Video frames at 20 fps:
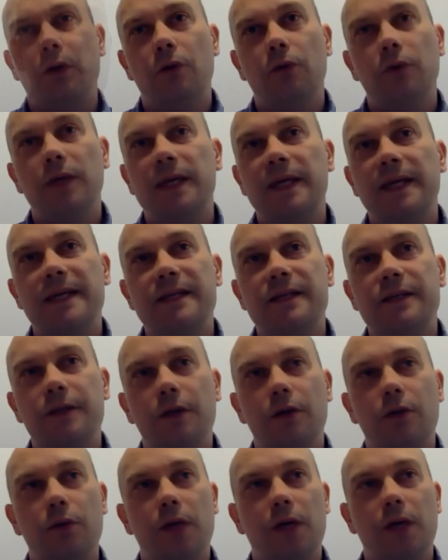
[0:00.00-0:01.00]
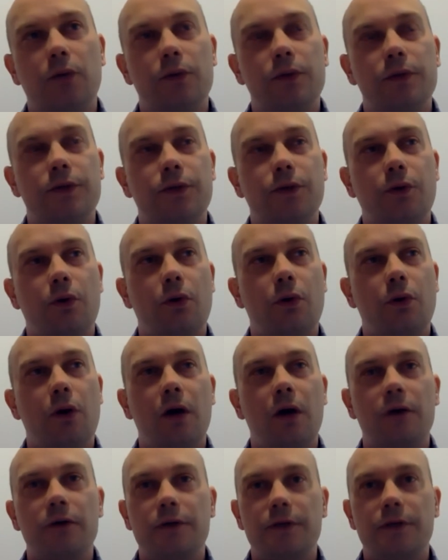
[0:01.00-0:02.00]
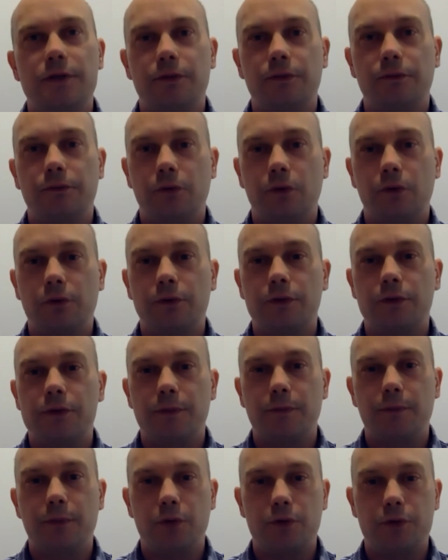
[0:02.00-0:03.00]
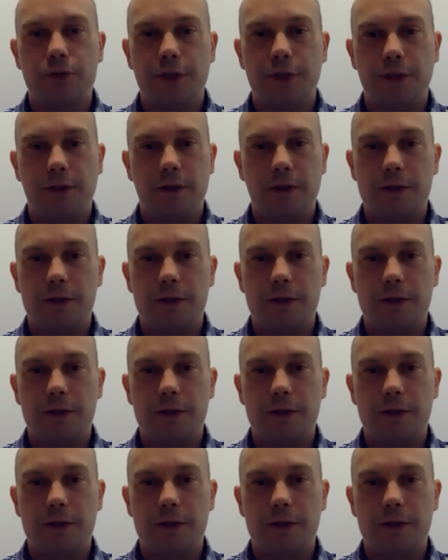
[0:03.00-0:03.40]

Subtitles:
Only in Estonia we saw hundreds of doctors approaching